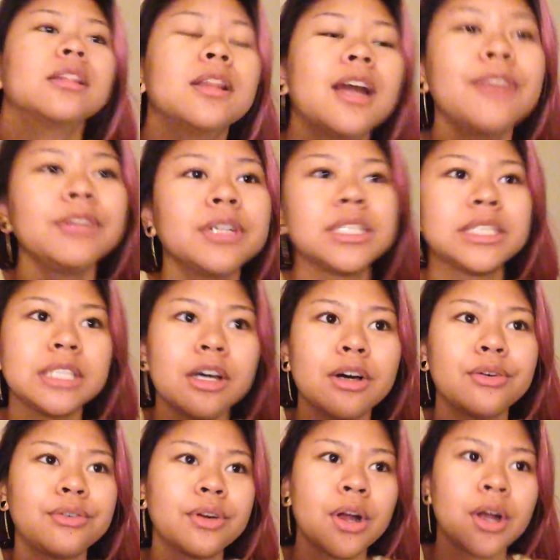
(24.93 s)
Love
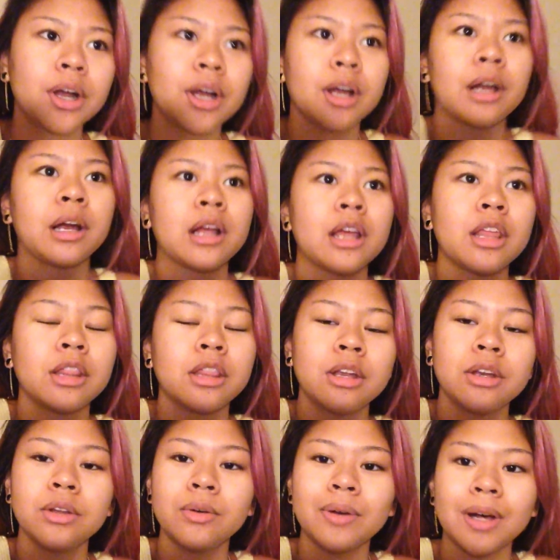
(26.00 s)
Yourself Her, the
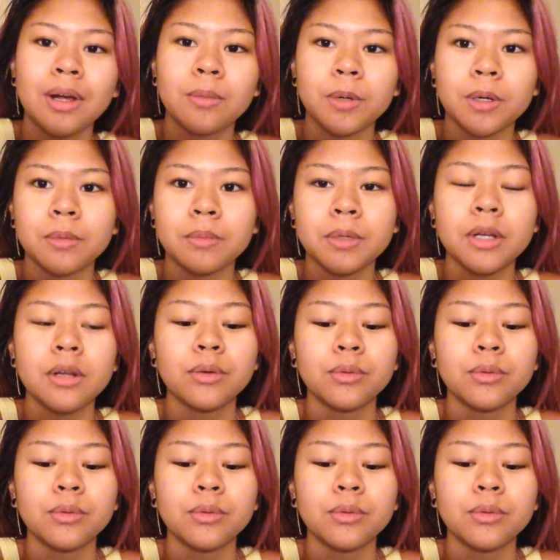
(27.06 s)
new album,